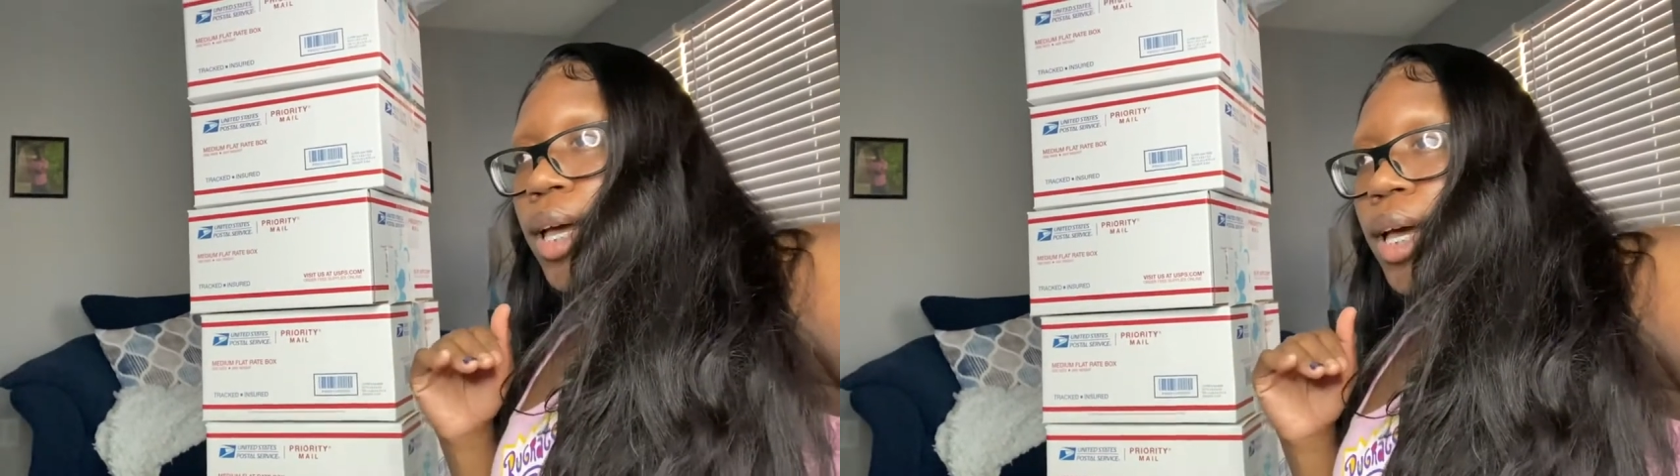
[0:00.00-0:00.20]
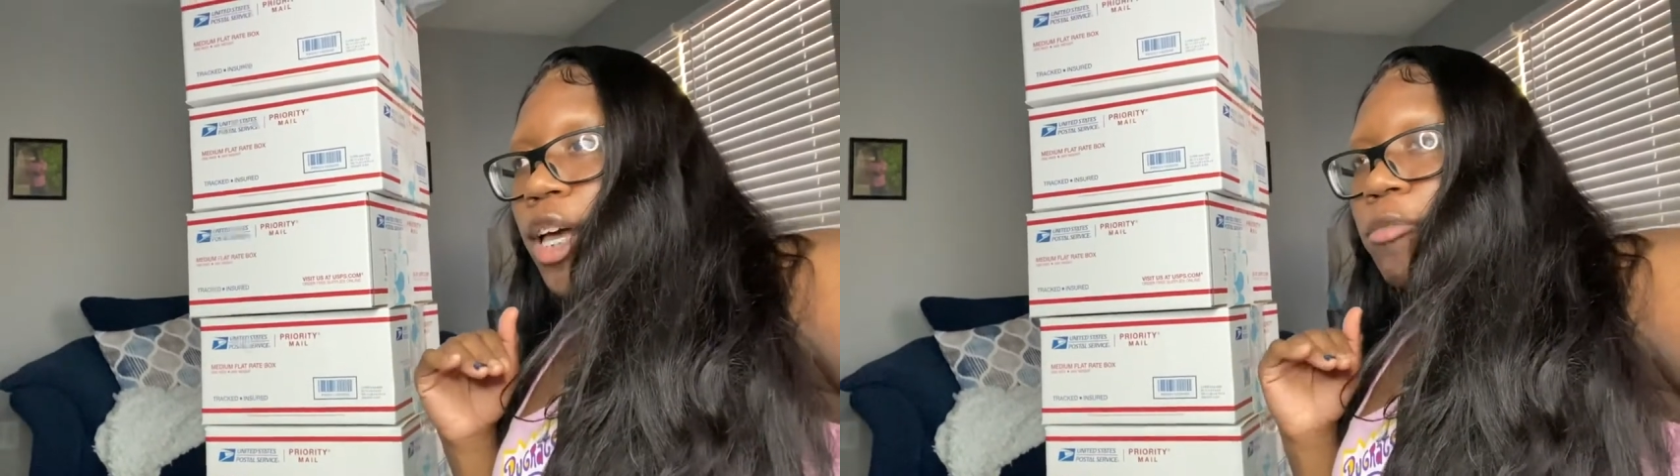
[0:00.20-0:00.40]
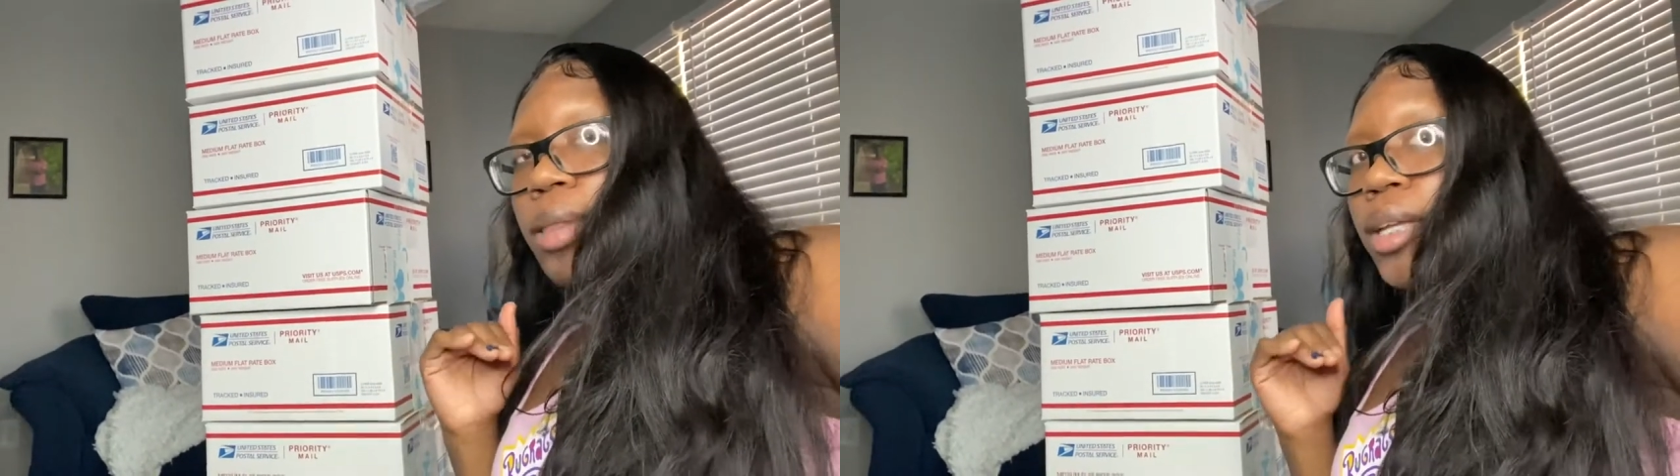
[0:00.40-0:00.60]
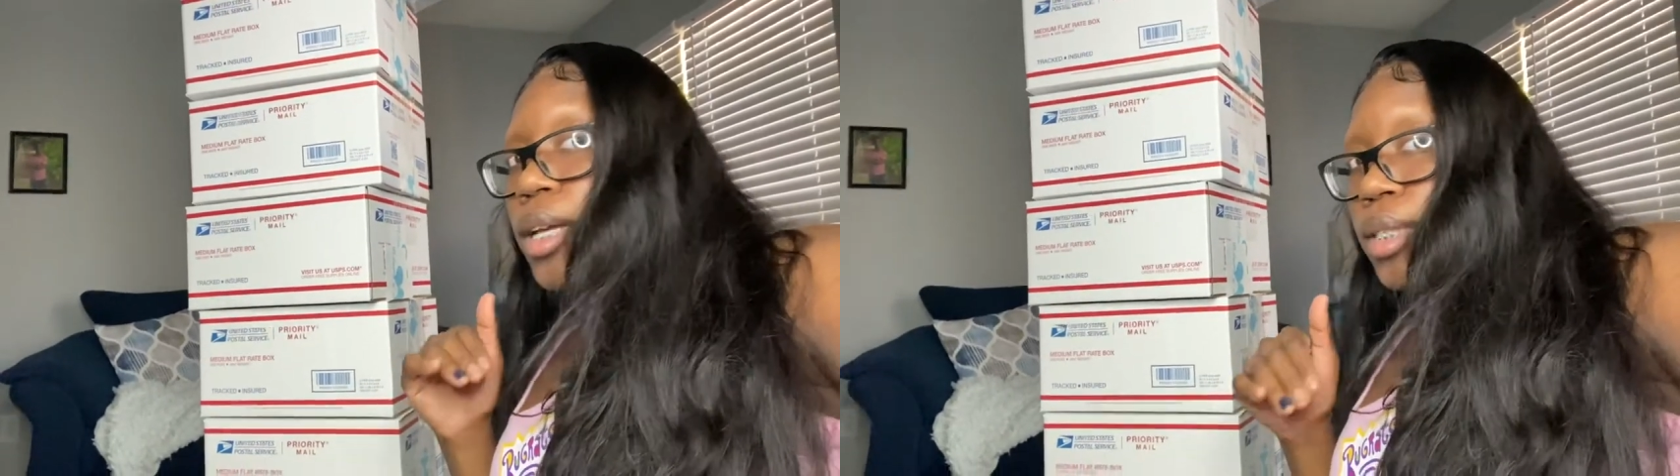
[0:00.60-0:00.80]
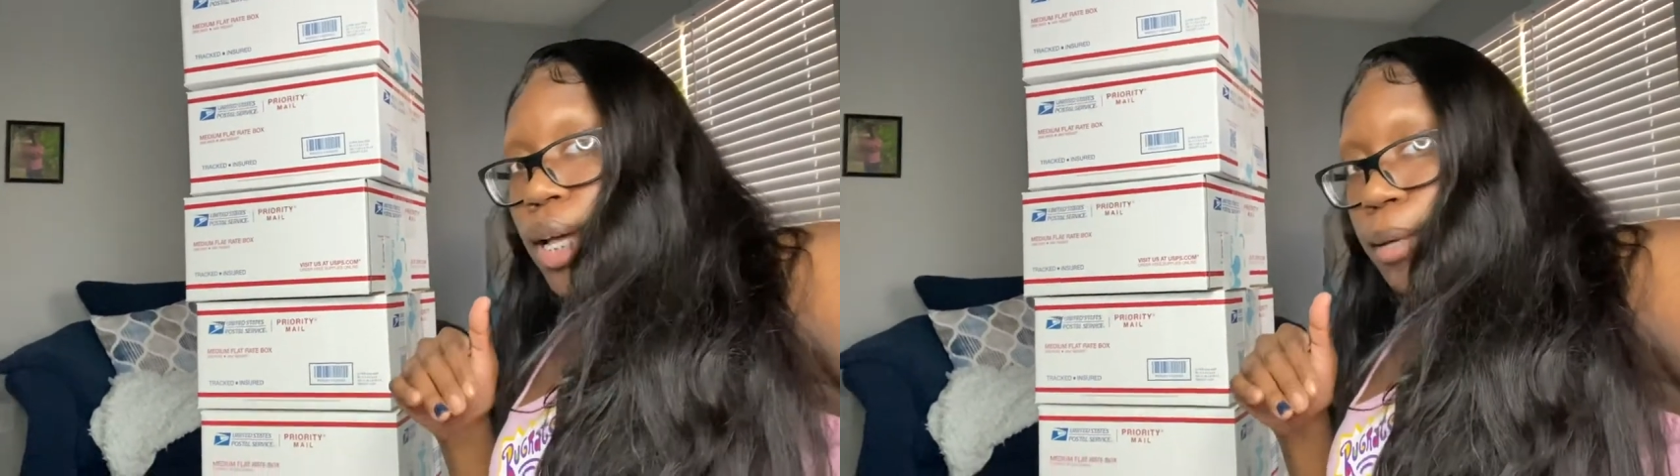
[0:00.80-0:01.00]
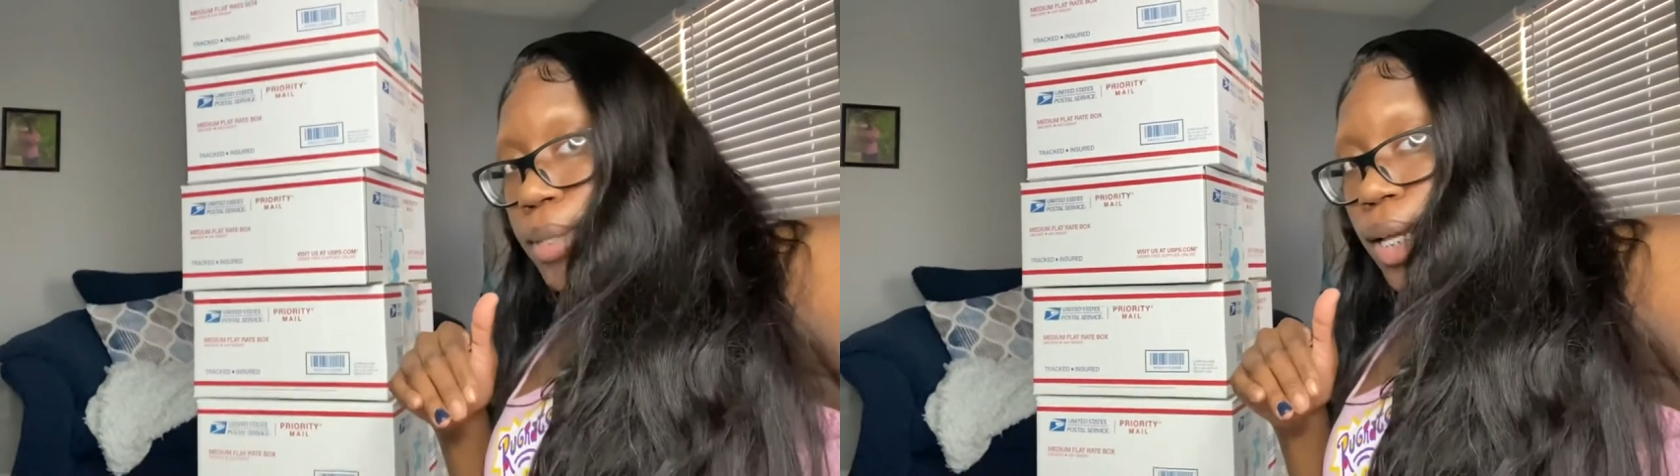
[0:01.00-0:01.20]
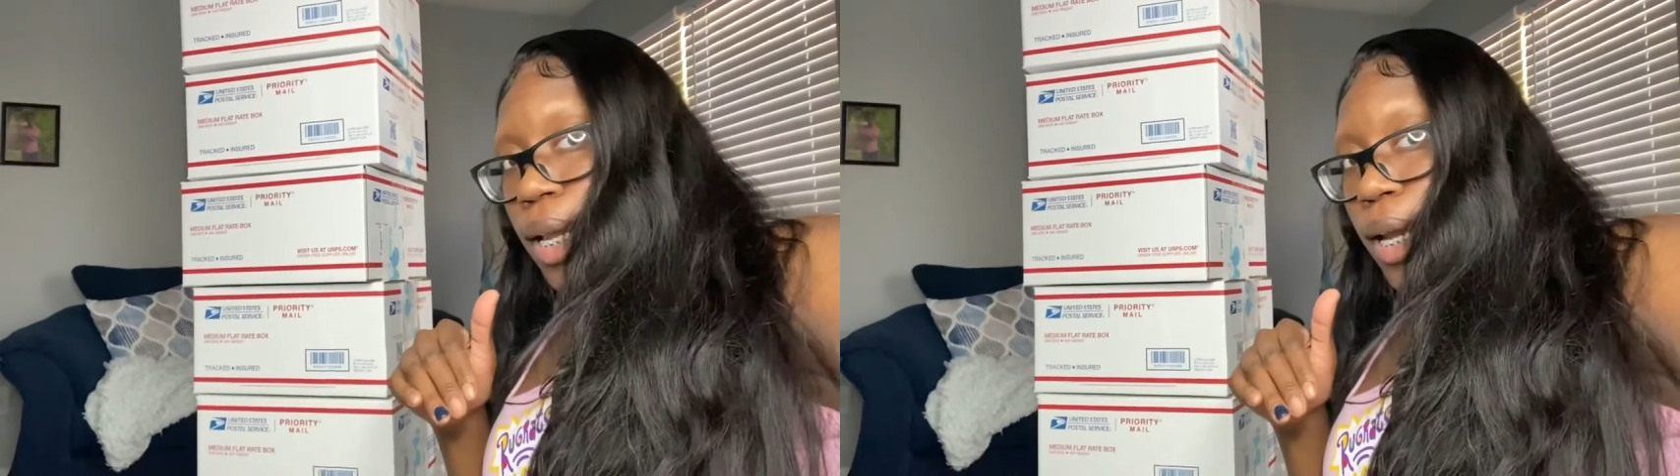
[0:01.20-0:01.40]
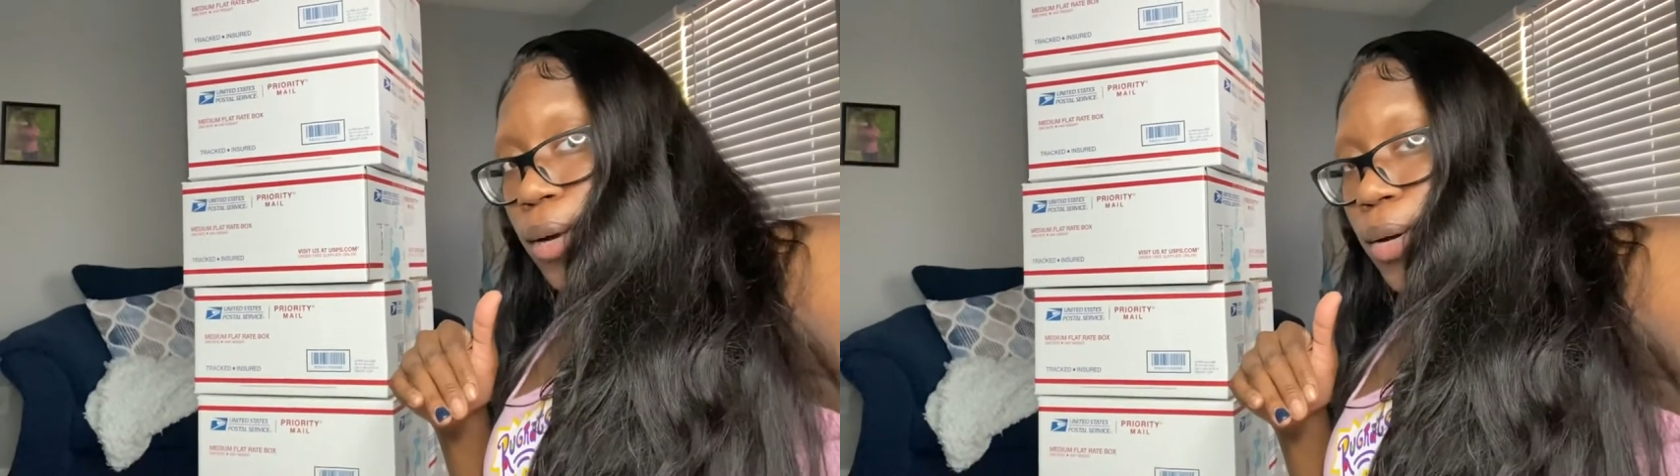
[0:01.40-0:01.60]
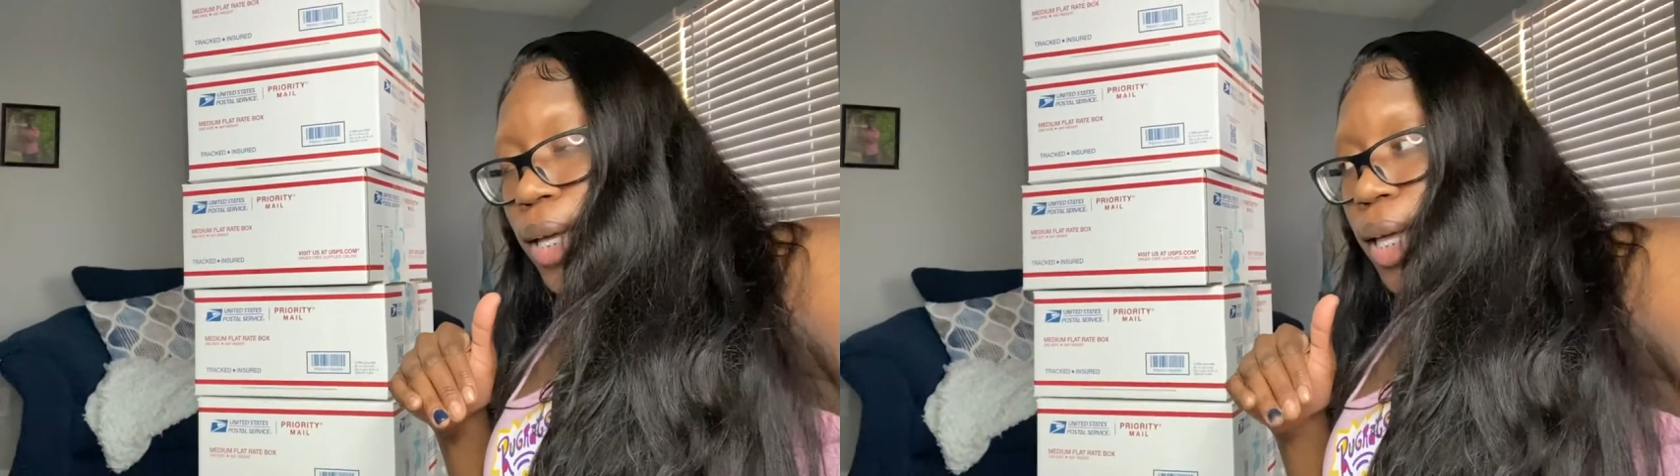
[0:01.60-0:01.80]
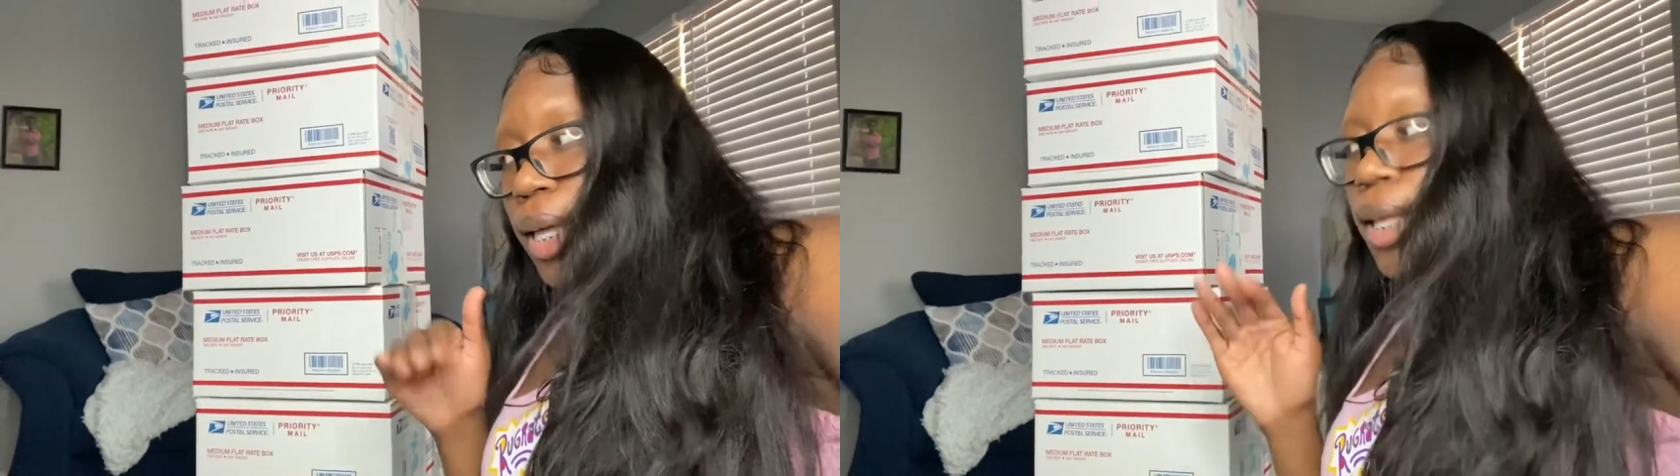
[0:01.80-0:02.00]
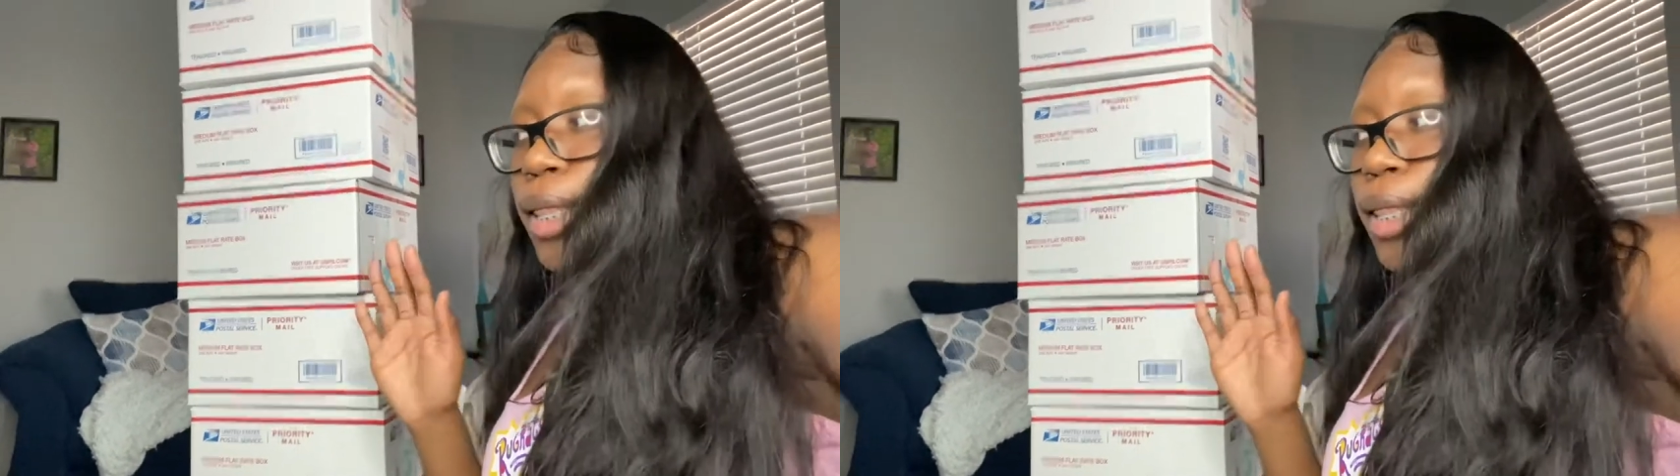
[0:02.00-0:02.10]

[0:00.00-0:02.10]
I have plenty of time to get it out, okay?